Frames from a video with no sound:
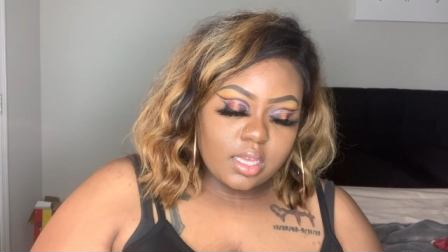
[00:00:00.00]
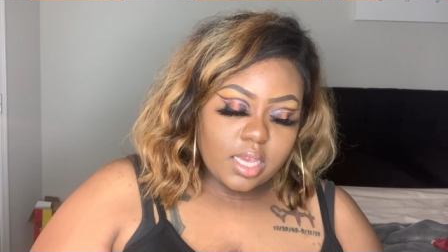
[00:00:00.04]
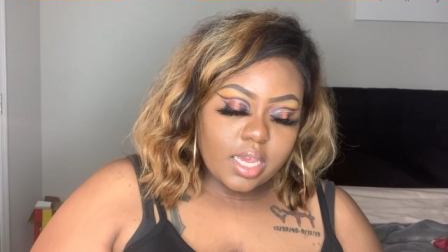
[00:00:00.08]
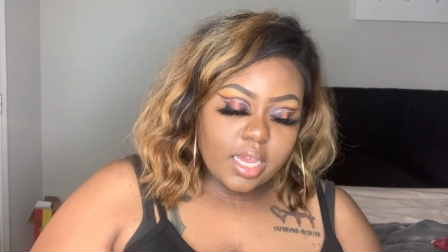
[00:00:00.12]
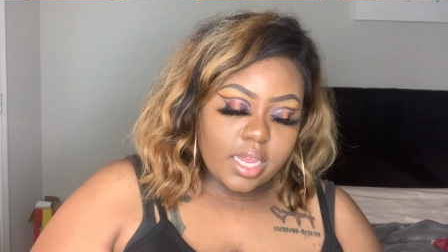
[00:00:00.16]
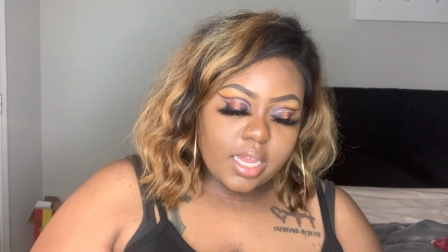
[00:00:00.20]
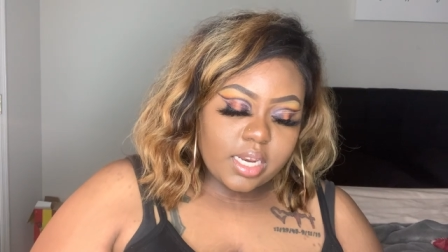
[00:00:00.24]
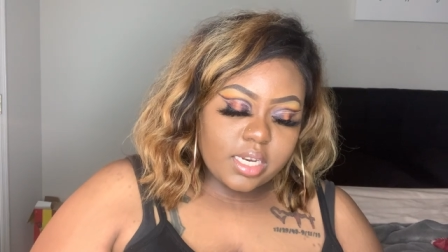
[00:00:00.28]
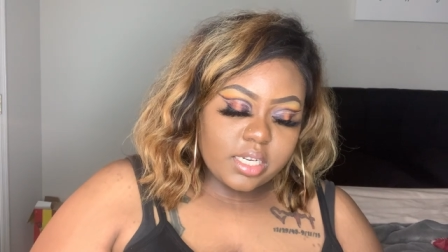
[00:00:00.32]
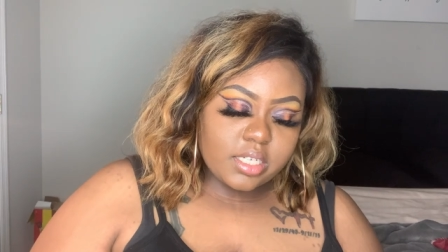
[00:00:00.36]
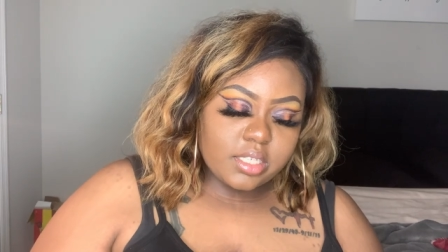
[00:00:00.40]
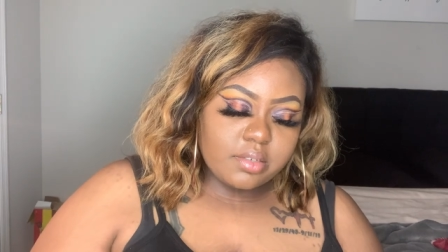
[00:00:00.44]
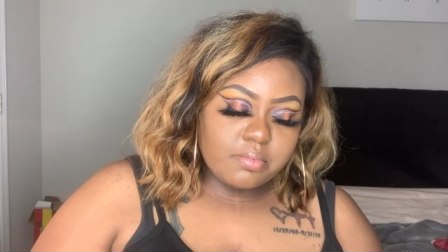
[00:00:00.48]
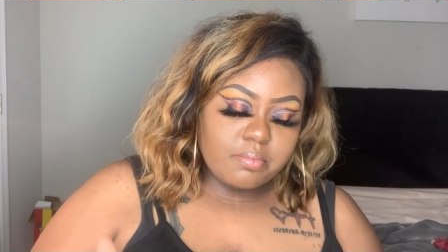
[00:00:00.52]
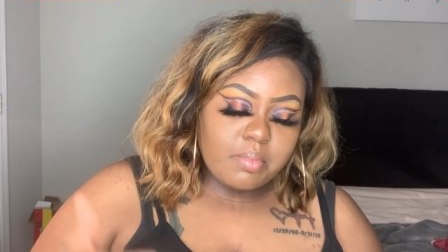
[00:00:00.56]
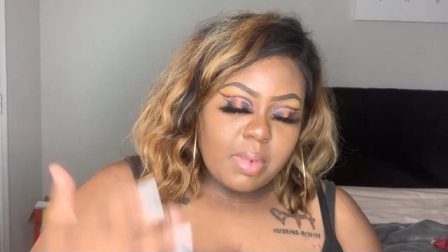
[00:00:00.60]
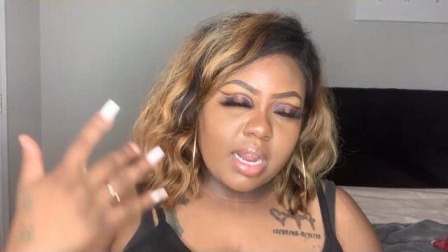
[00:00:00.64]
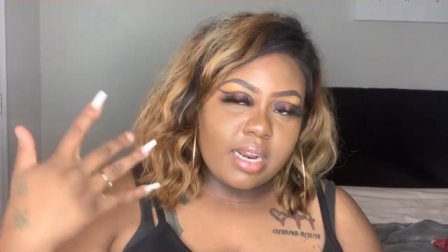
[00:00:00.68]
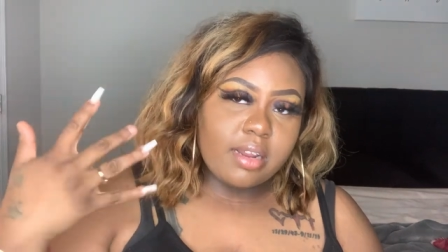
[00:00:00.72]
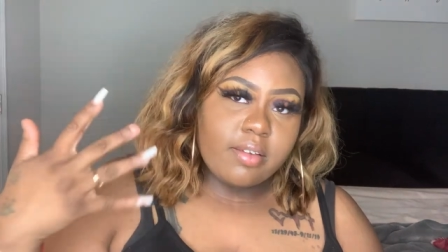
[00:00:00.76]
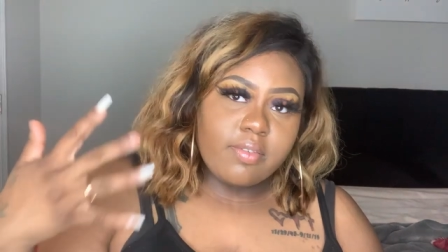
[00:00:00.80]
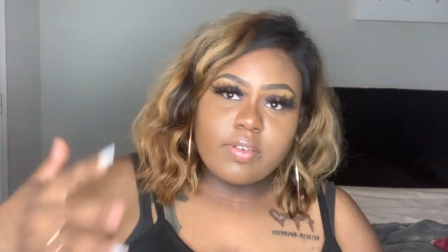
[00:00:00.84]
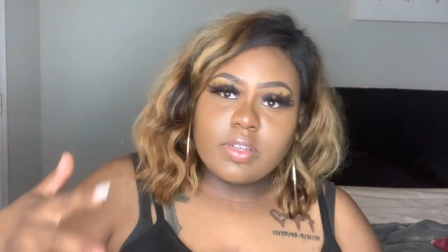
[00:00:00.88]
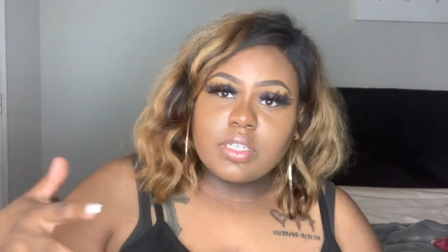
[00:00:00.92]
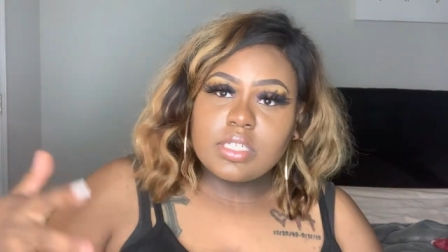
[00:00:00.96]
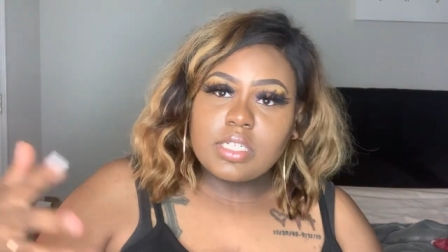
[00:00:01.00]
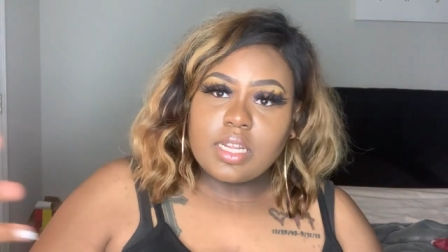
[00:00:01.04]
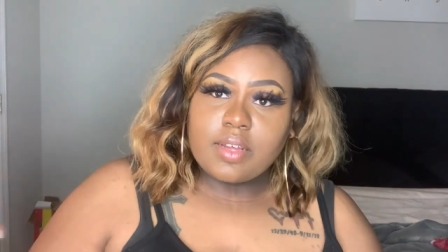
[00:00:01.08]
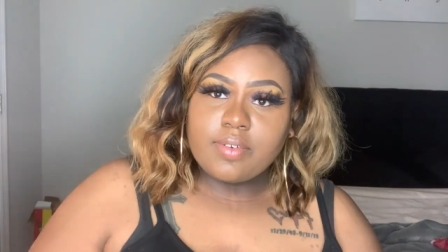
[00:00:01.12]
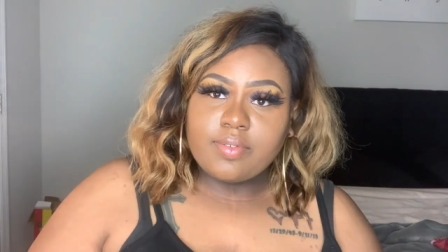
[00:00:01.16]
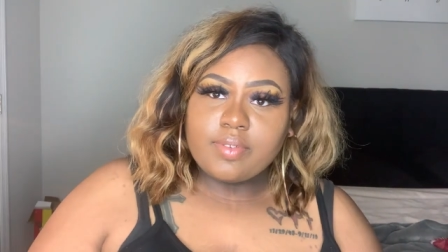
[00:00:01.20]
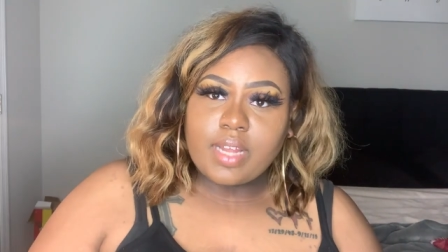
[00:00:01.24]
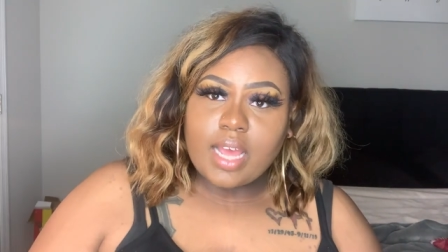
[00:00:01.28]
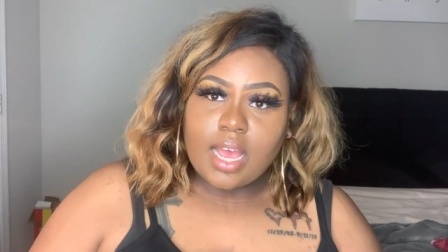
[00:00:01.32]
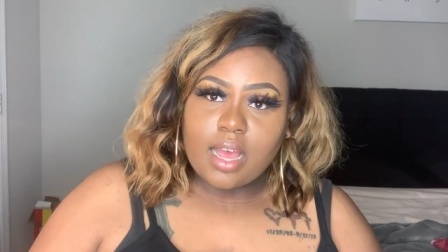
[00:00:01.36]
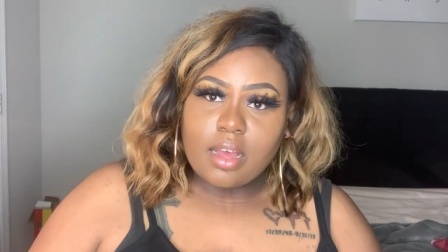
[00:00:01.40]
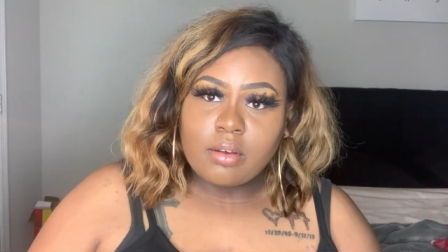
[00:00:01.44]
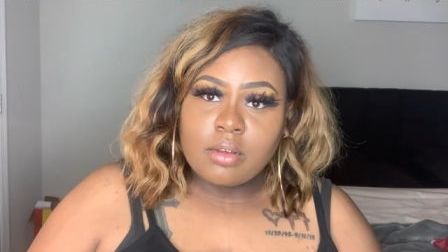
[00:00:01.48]
And Molly feels
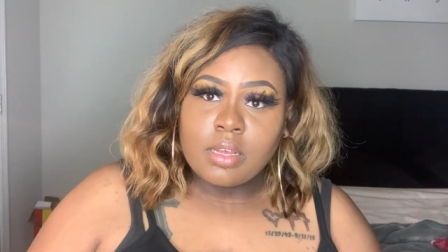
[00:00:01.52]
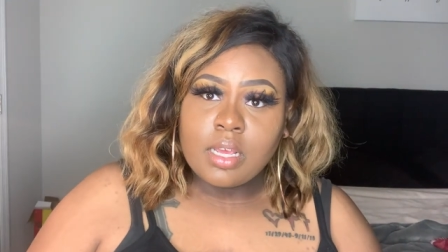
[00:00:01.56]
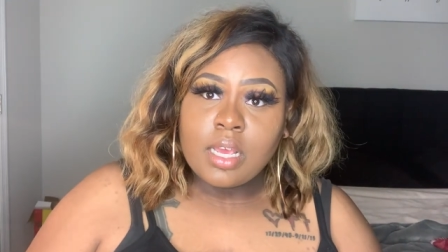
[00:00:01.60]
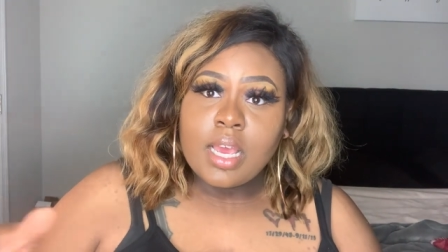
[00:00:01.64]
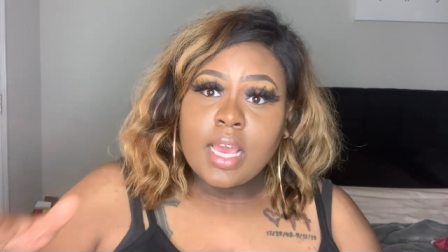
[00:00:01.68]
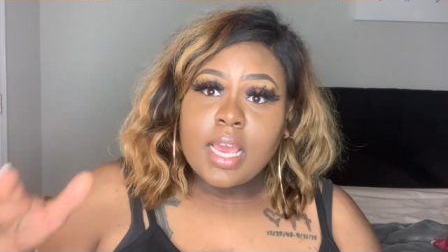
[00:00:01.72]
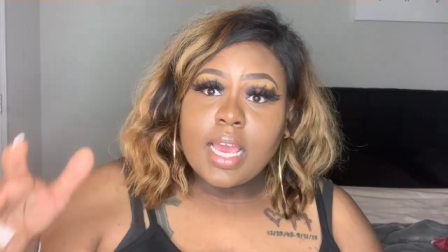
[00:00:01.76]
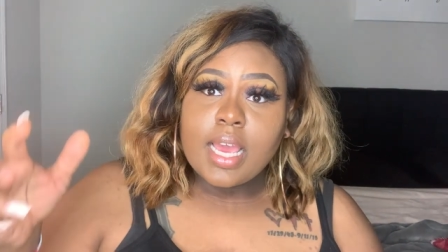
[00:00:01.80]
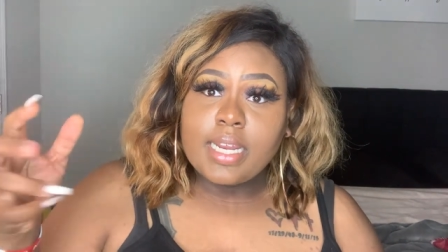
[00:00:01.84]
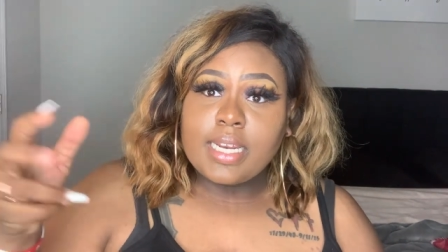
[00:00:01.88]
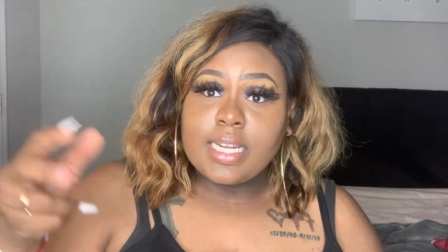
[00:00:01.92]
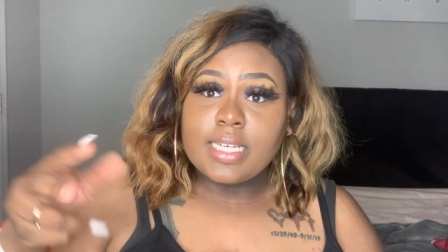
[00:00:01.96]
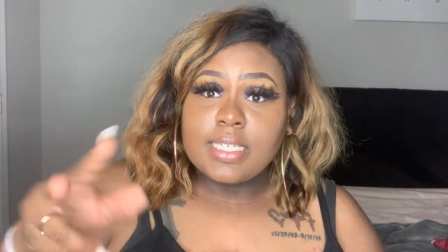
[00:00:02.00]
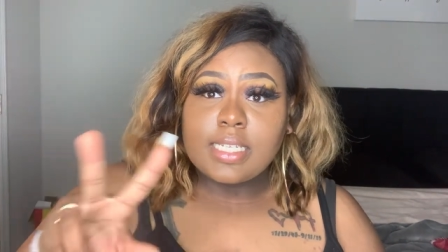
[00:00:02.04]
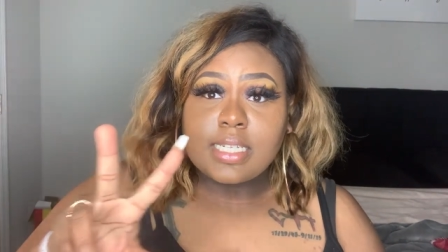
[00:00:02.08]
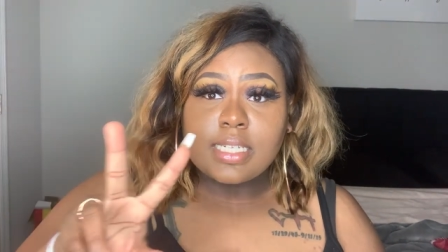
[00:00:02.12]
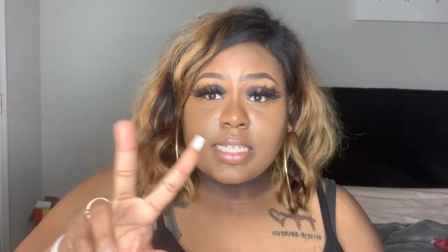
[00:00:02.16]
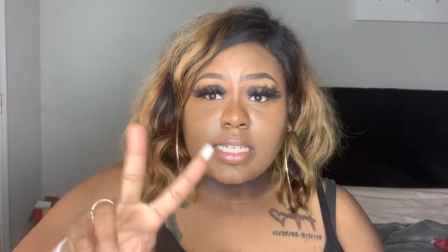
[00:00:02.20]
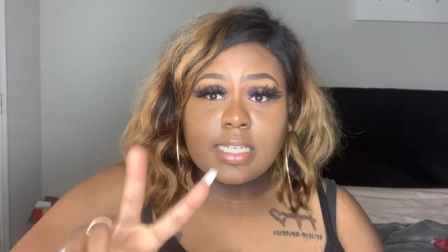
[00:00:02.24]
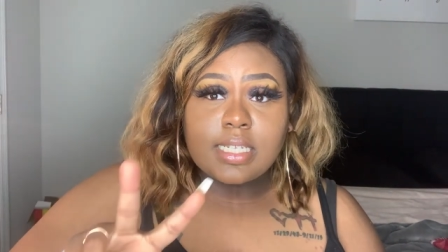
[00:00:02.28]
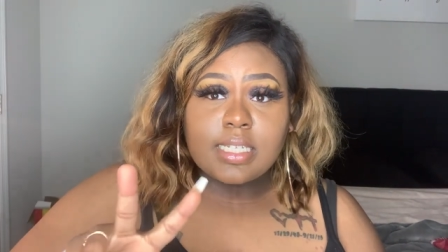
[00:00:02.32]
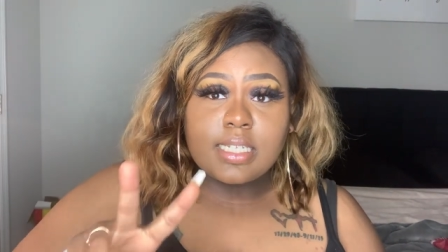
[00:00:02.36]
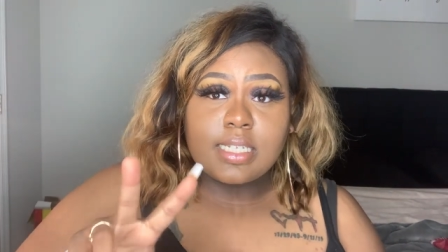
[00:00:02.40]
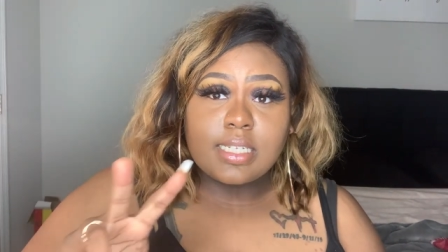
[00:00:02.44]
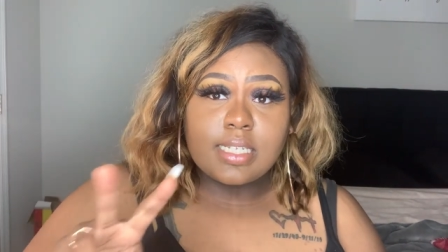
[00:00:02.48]
left out. This is a,